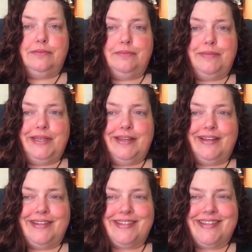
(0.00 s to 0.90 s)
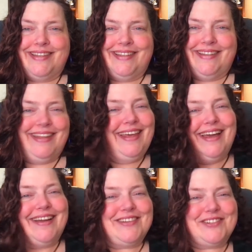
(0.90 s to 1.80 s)
Because they
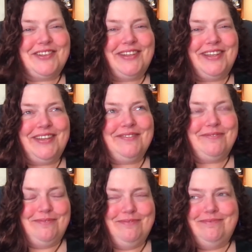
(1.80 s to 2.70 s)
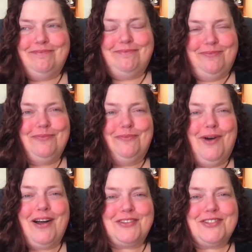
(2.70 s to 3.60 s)
actually
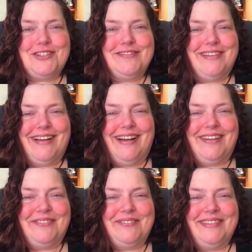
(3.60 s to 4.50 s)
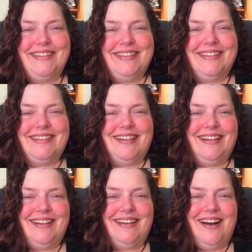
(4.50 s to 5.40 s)
watch all
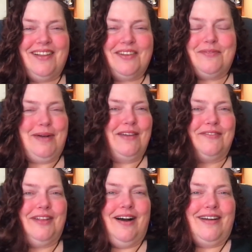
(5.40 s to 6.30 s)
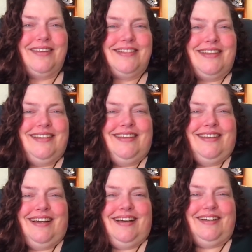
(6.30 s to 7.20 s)
of my vlogs.
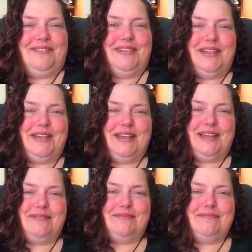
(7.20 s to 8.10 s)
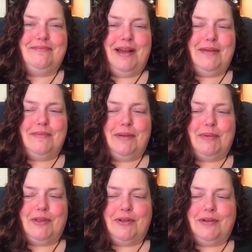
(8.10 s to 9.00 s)
And my
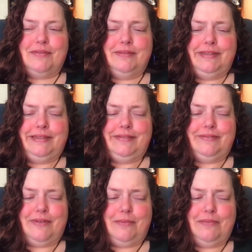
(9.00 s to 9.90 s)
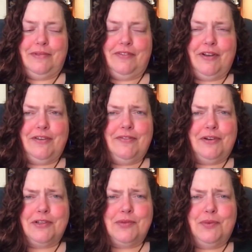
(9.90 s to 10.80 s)
brother, from the very
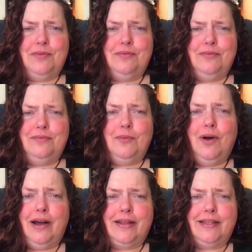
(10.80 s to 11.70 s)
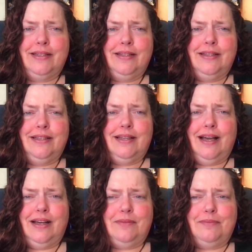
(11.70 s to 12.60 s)
first one,
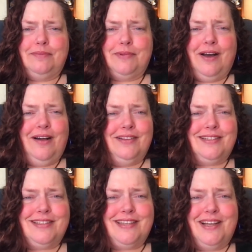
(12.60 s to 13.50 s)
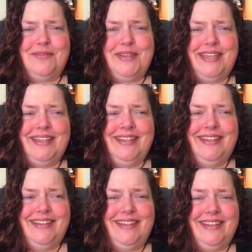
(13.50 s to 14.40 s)
called to tell me
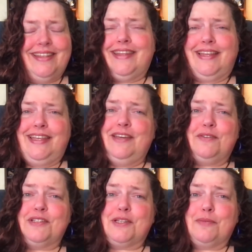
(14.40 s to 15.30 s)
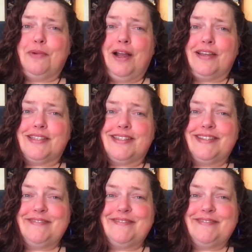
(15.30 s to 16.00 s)
that he was impressed